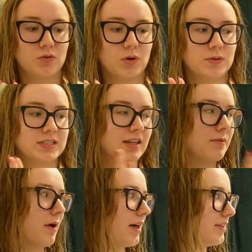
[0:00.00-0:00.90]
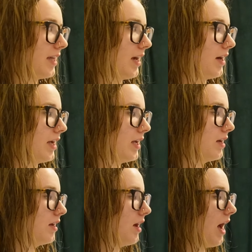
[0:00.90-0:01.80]
We went to the apothecary.
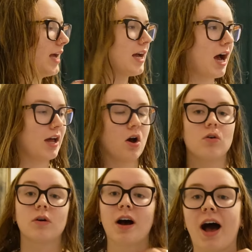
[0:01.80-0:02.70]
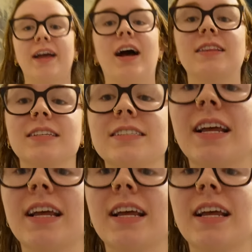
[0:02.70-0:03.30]
I got oh, I got this